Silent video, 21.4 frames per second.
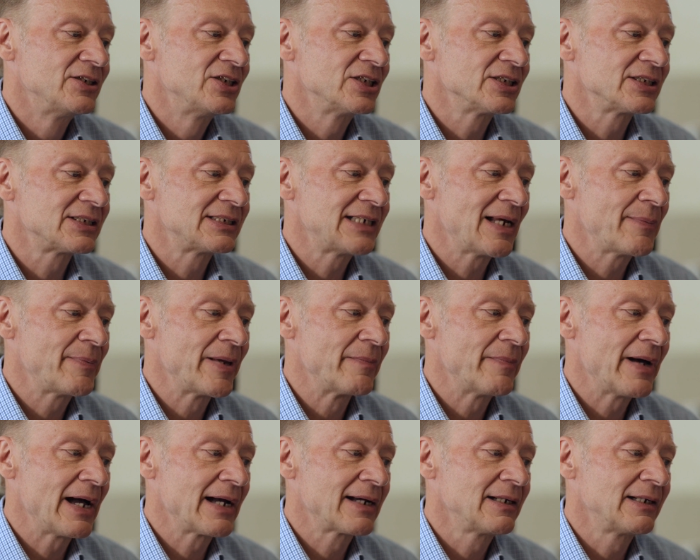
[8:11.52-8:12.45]
Just stepping
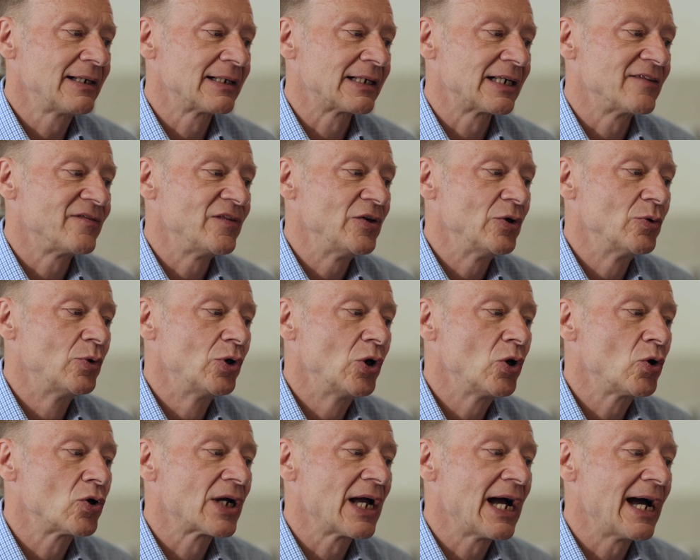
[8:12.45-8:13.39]
back a little, if you
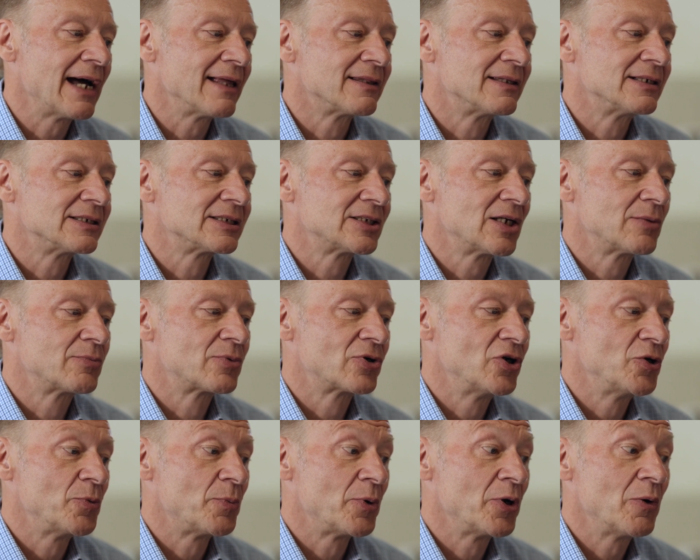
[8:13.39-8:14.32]
look at the
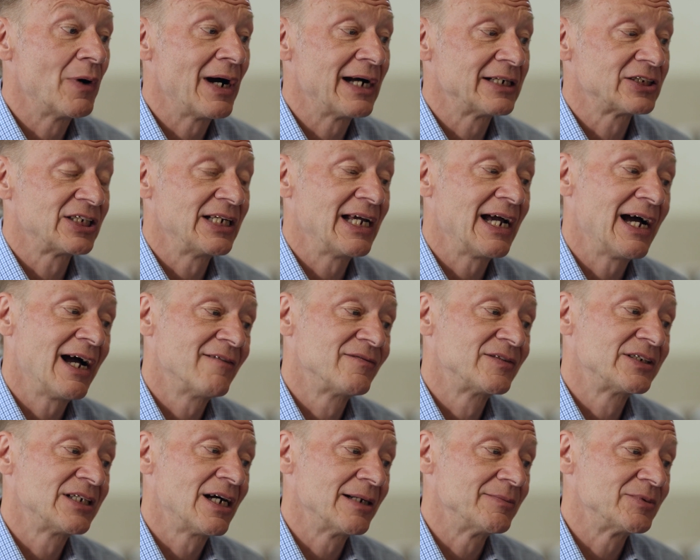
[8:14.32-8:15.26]
subgroup who actually
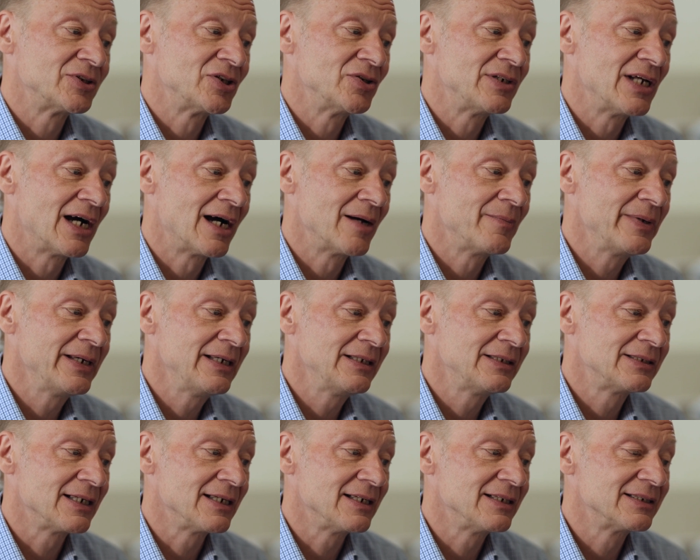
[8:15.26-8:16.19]
have type 2
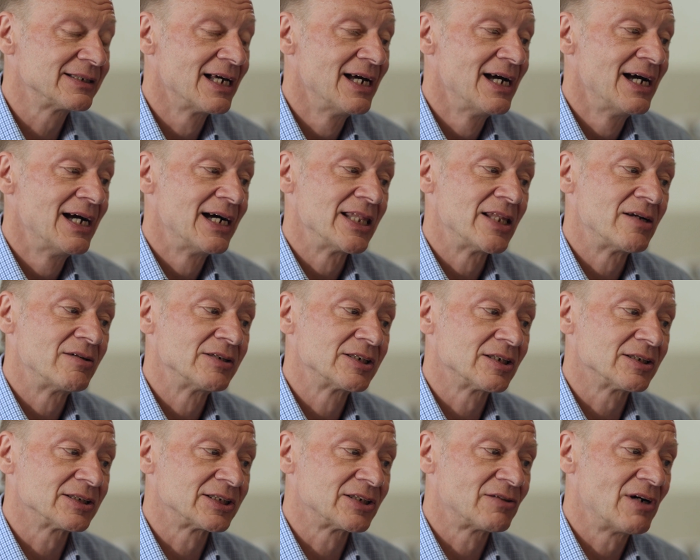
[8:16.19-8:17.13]
diabetes, the
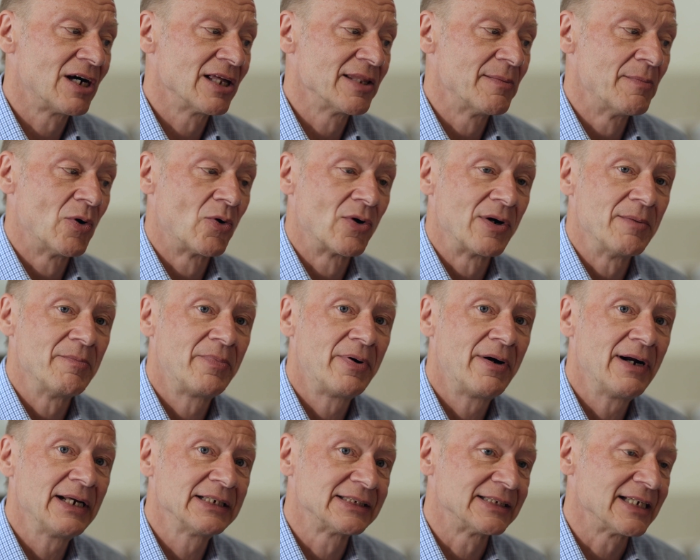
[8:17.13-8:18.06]
results are rather more
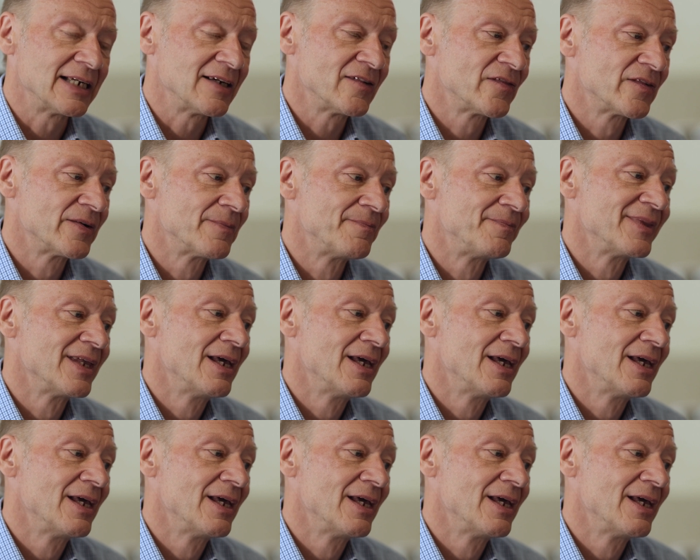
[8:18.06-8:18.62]
impressive,